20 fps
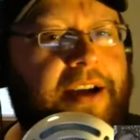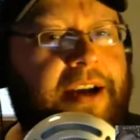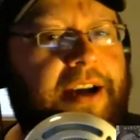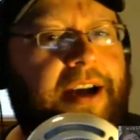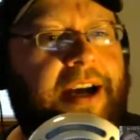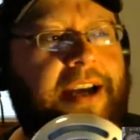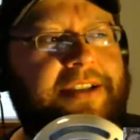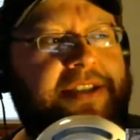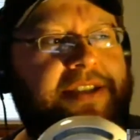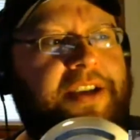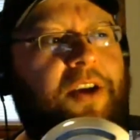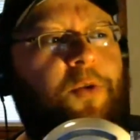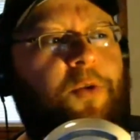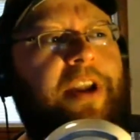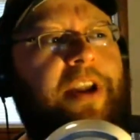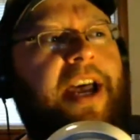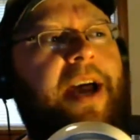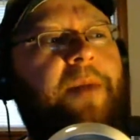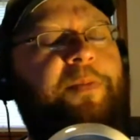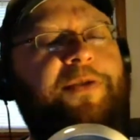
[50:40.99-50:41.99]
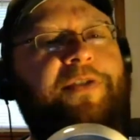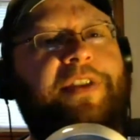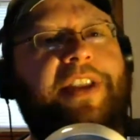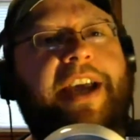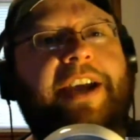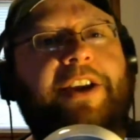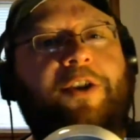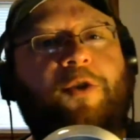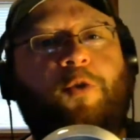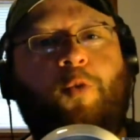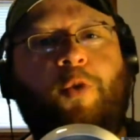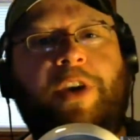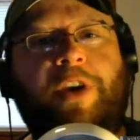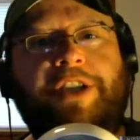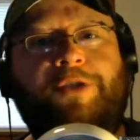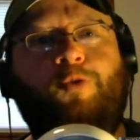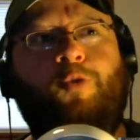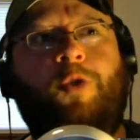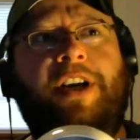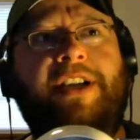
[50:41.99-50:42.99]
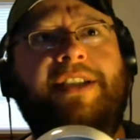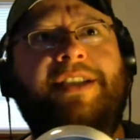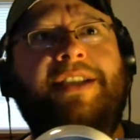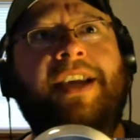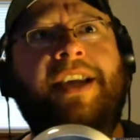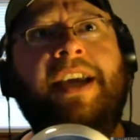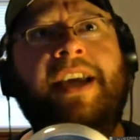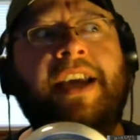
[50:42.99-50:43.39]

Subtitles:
I saw what happened later, which was